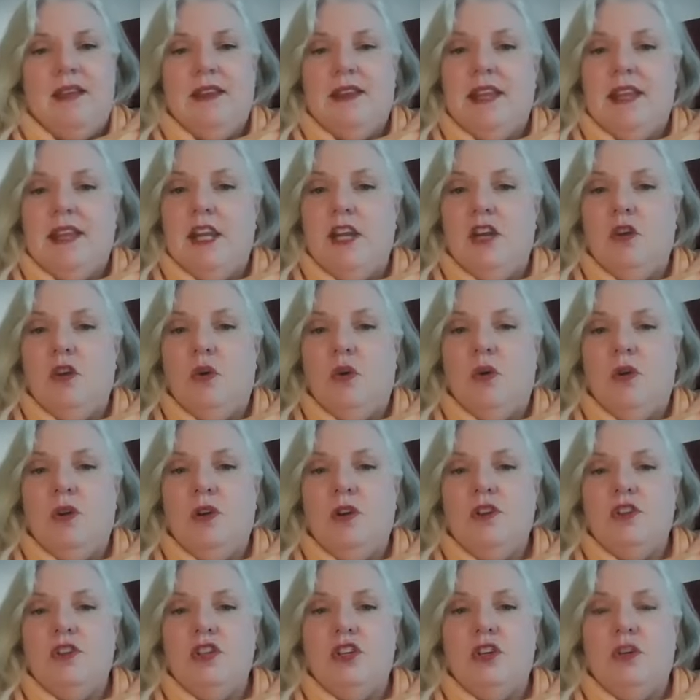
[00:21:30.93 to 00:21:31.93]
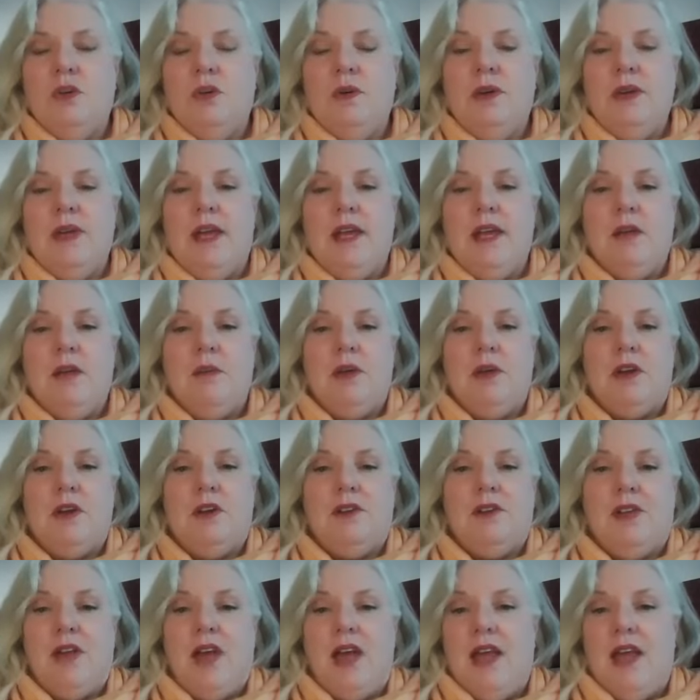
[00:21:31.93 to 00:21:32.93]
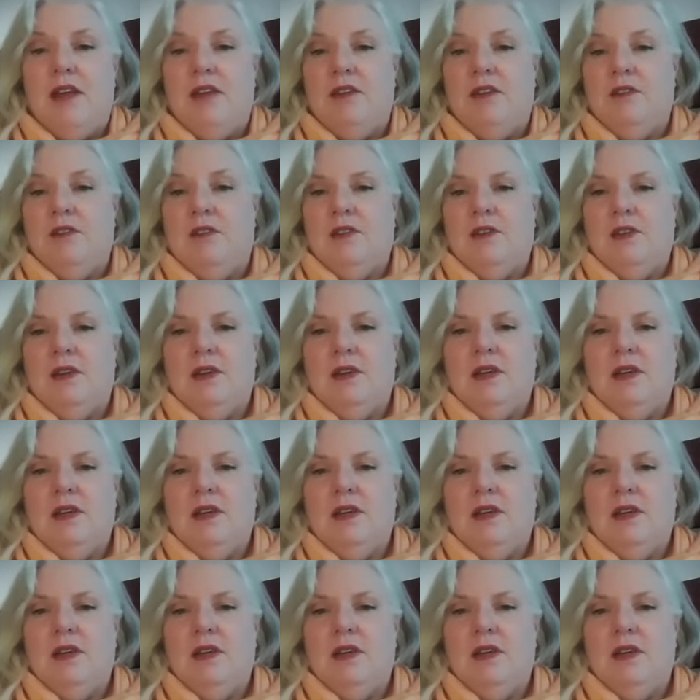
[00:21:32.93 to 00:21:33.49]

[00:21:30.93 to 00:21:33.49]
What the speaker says: that in order to create a better life,